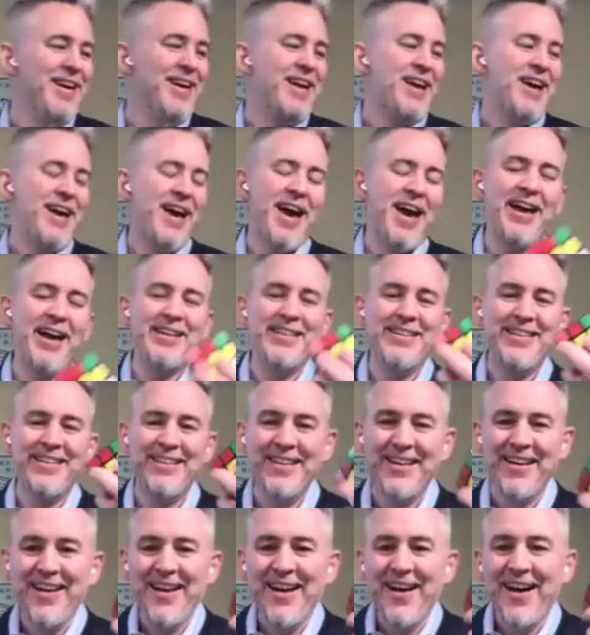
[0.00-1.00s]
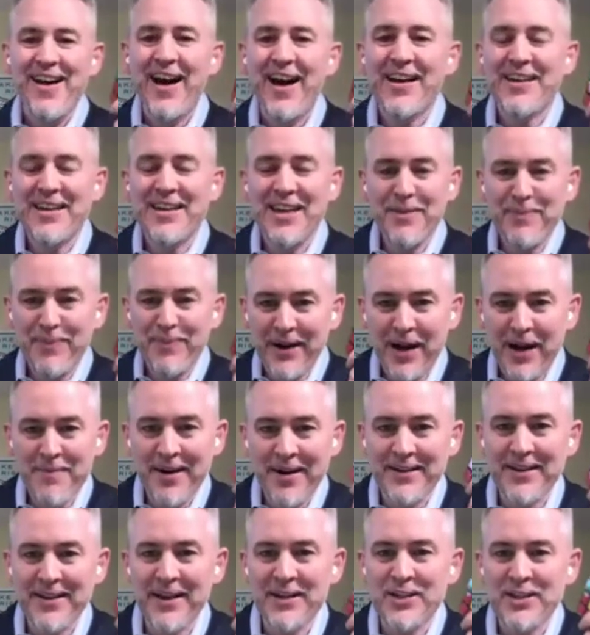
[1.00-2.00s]
And I keep it on my
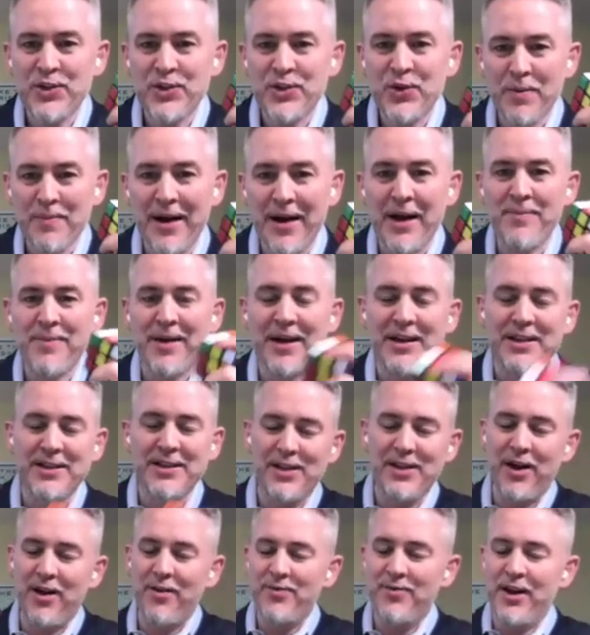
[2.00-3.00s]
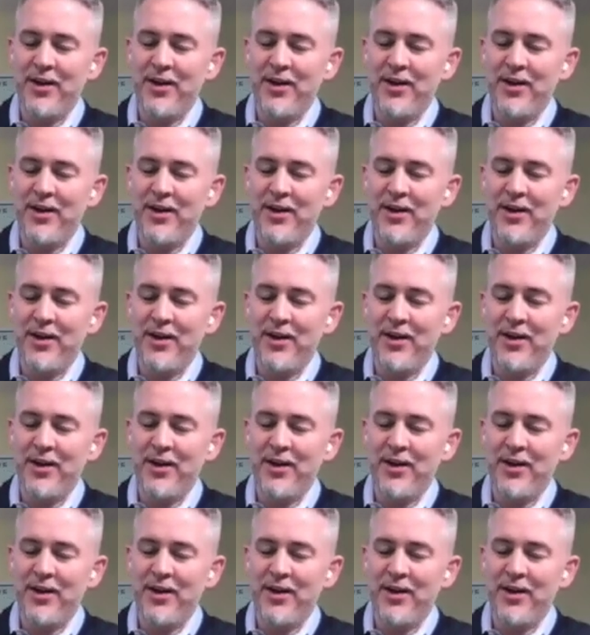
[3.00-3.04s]
desk to remind myself